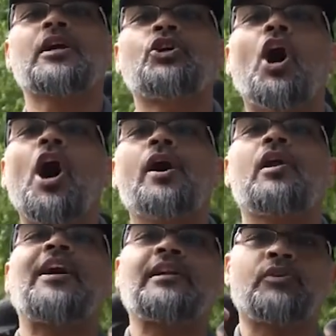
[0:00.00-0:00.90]
the God
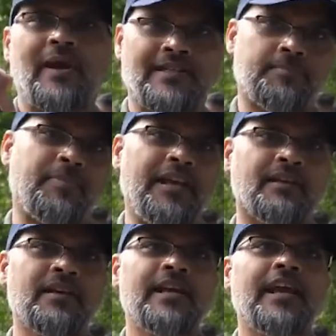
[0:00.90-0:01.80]
of that created being.
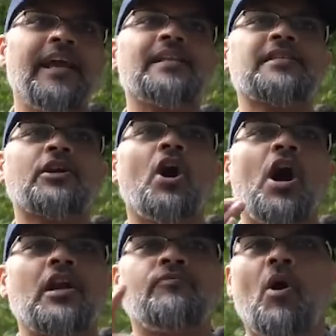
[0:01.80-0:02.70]
It is the
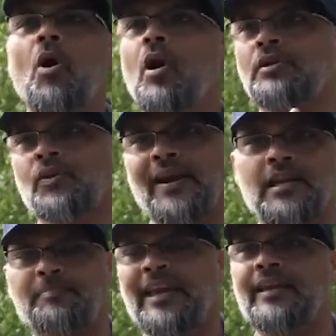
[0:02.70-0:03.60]
God of all
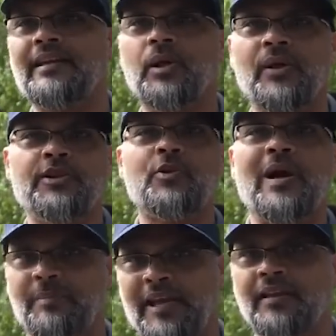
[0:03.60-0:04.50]
created being, including you
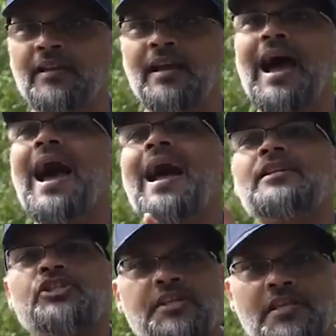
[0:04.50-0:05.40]
and me,
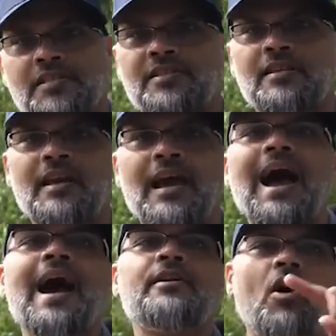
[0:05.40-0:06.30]
and Jesus,
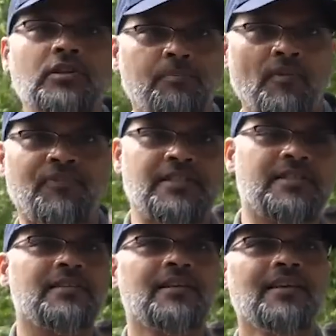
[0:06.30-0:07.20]
and all the prophets.
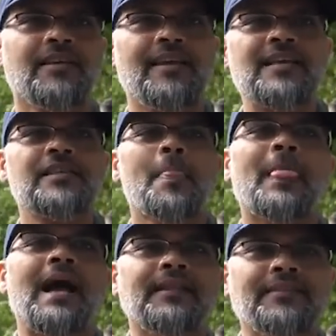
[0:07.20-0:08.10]
Yes?
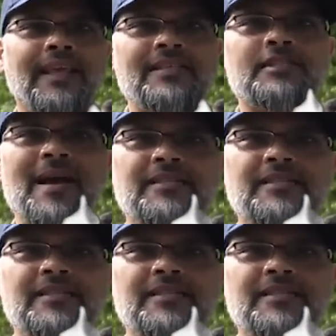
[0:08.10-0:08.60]
And this